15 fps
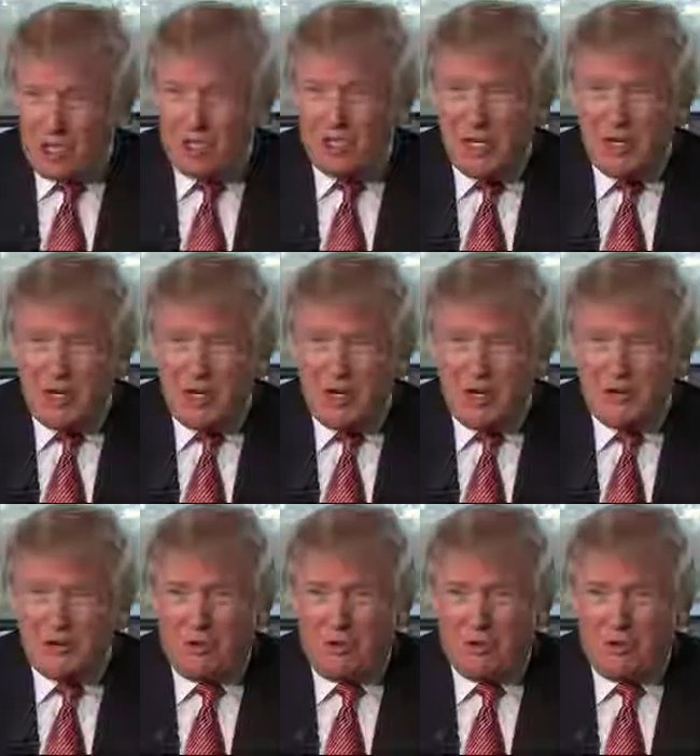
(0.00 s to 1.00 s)
Let's not kid
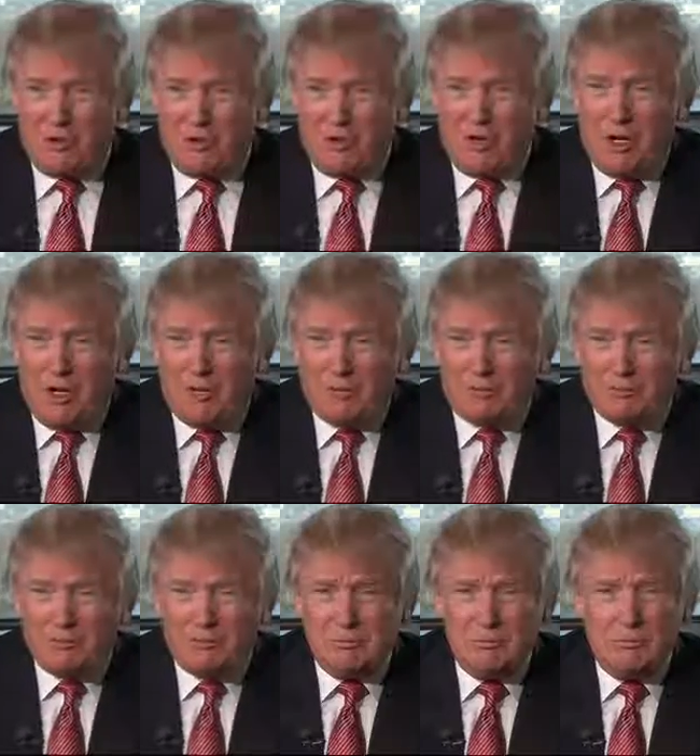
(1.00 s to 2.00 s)
ourselves. He's done
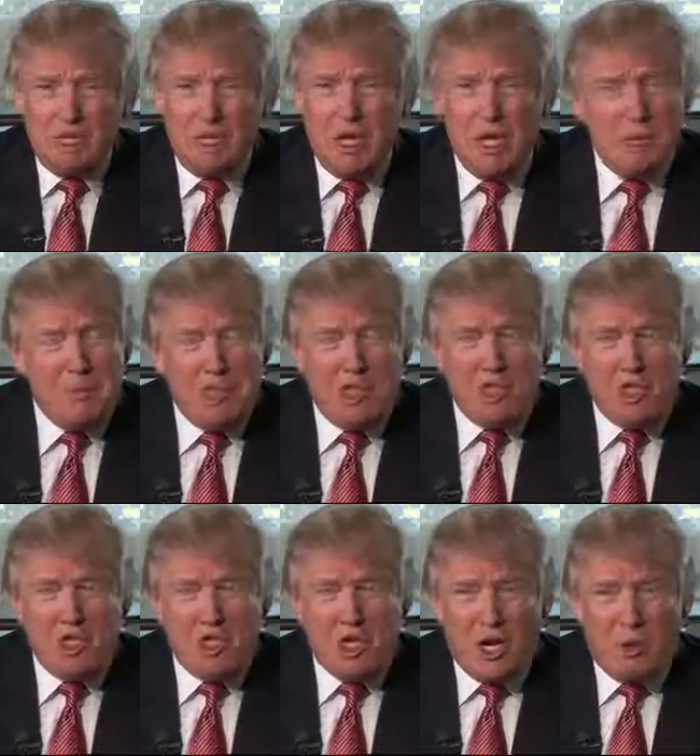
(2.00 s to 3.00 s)
an
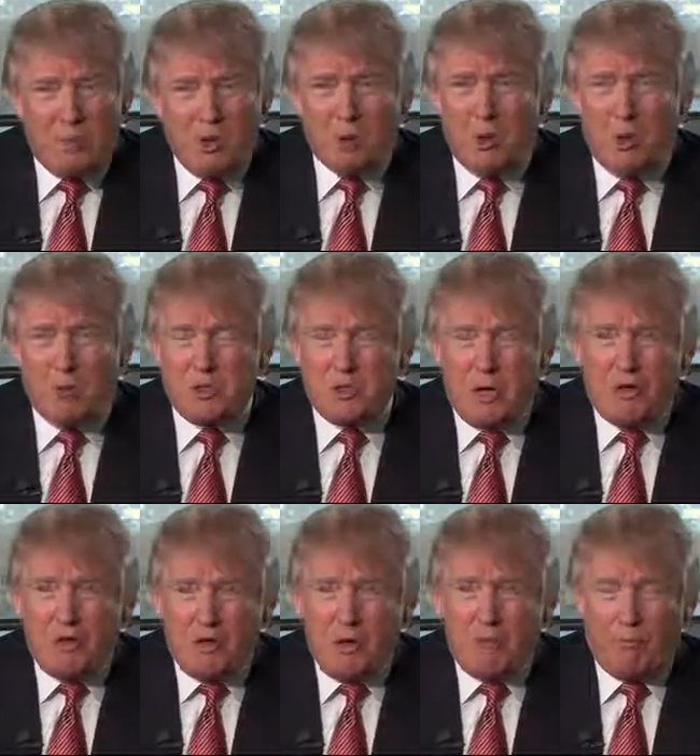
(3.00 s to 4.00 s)
amazing job. He's put
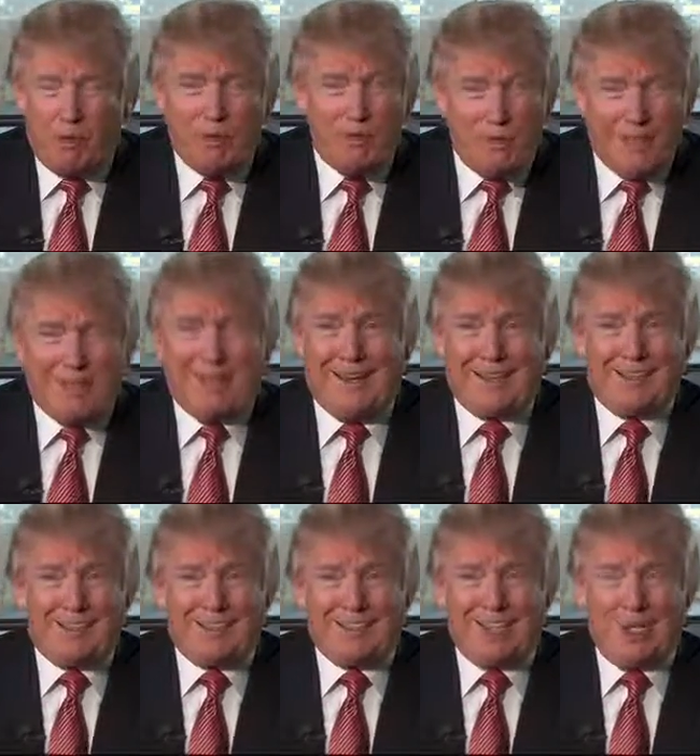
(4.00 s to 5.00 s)
himself really
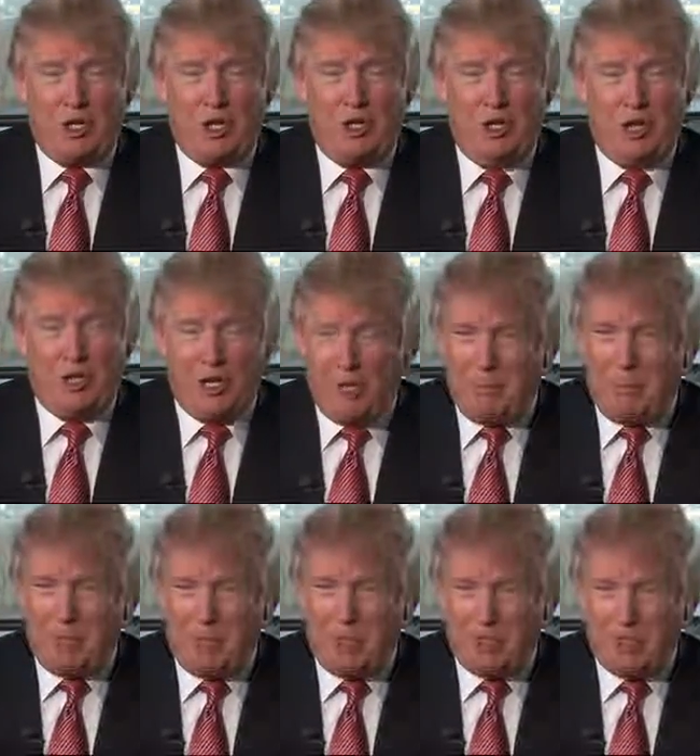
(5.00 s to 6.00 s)
as you know a lot of
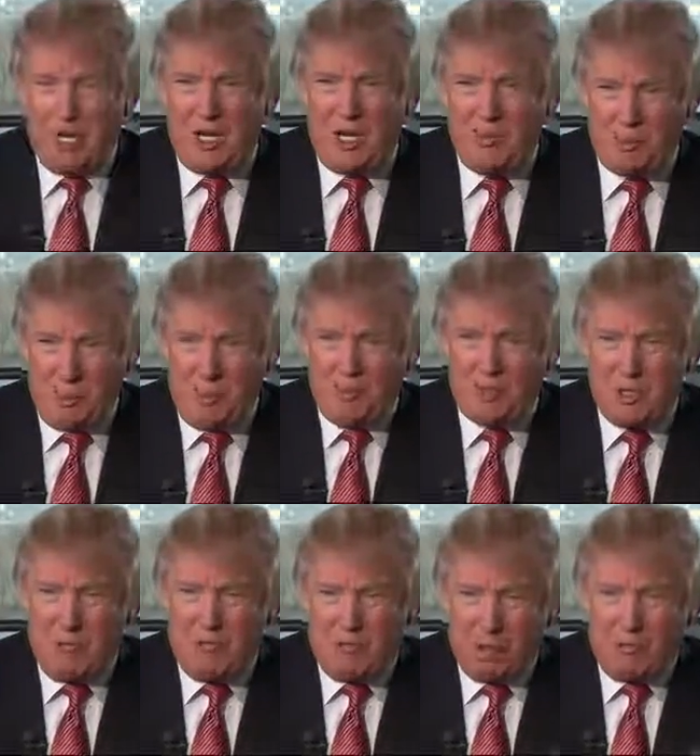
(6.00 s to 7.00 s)
people would say he's put
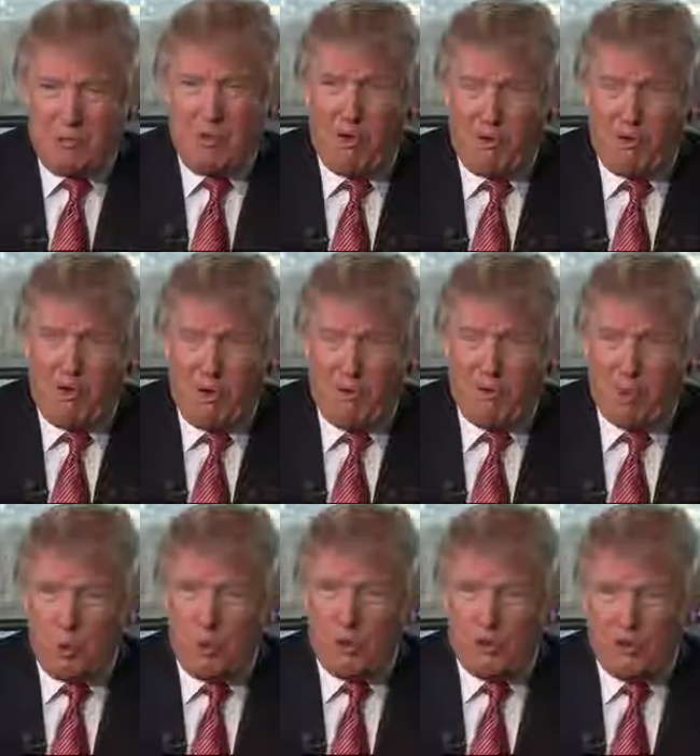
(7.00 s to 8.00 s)
himself at the forefront of the
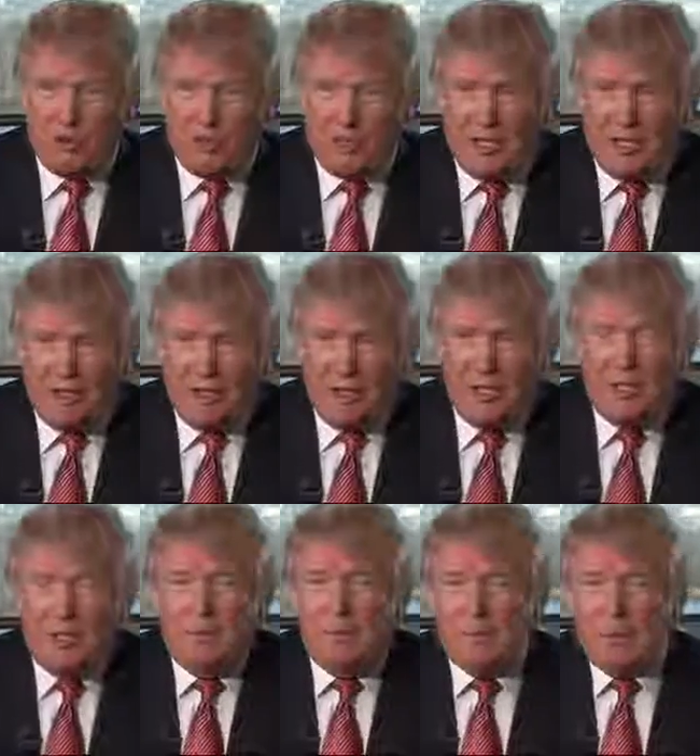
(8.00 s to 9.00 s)
world as a leader
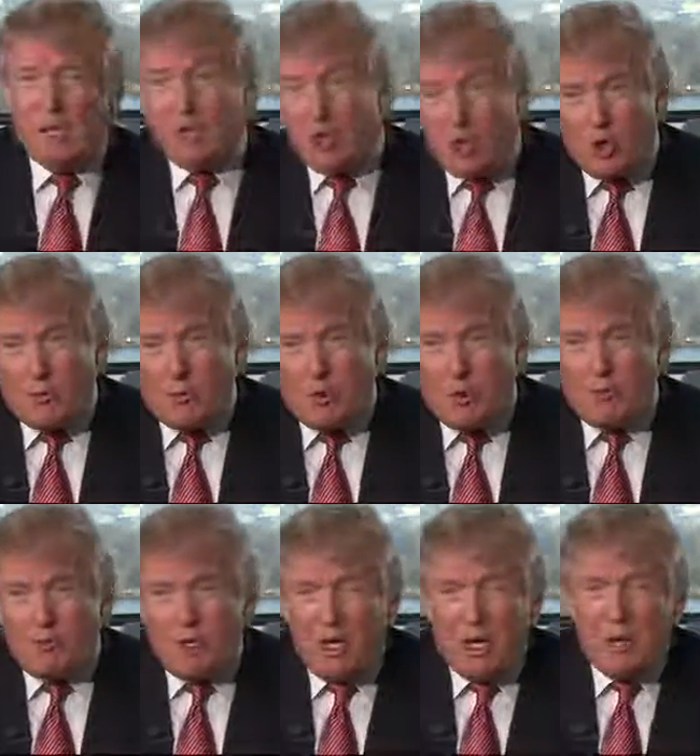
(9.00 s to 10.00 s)
in a short period
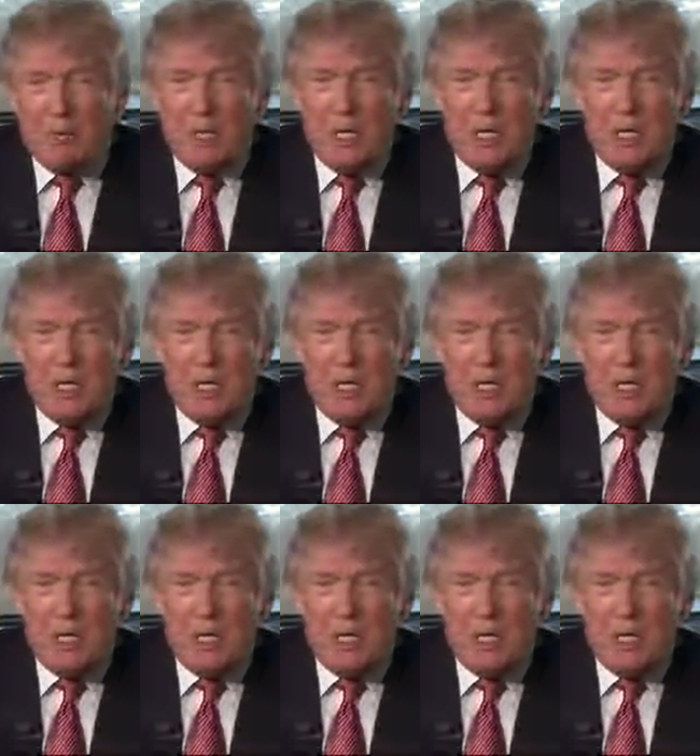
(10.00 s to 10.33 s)
of time.